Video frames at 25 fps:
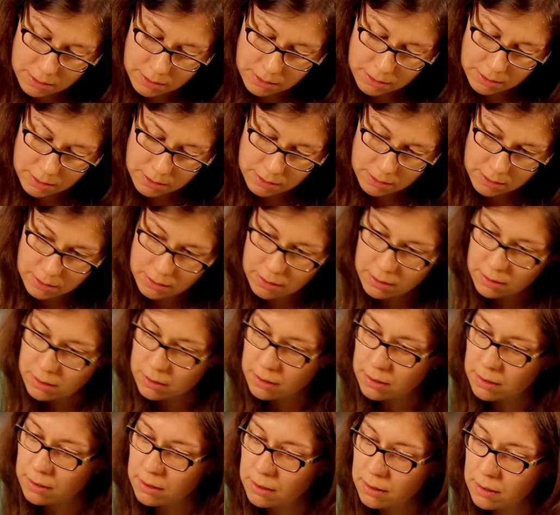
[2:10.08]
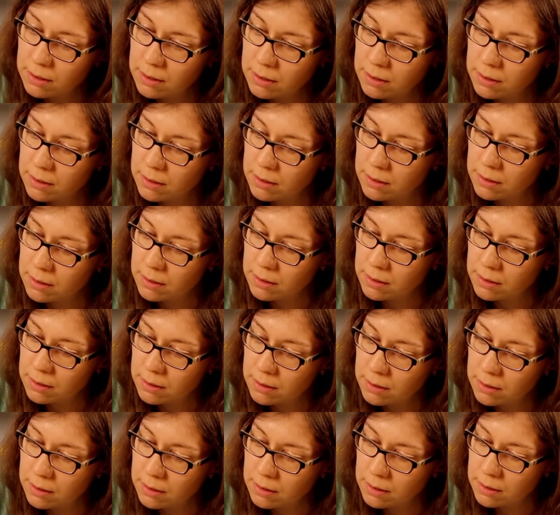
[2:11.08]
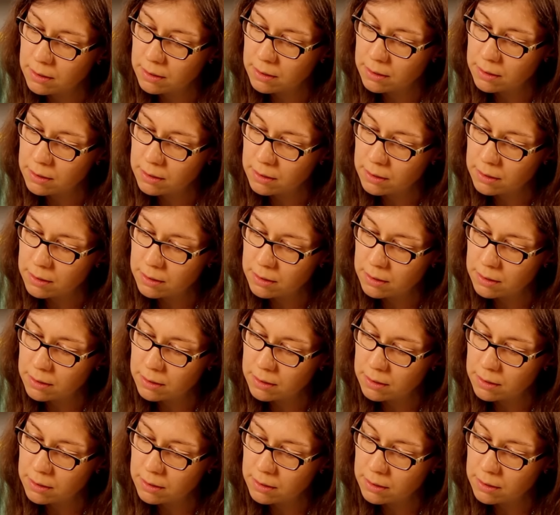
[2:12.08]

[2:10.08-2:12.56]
Nobody speaks.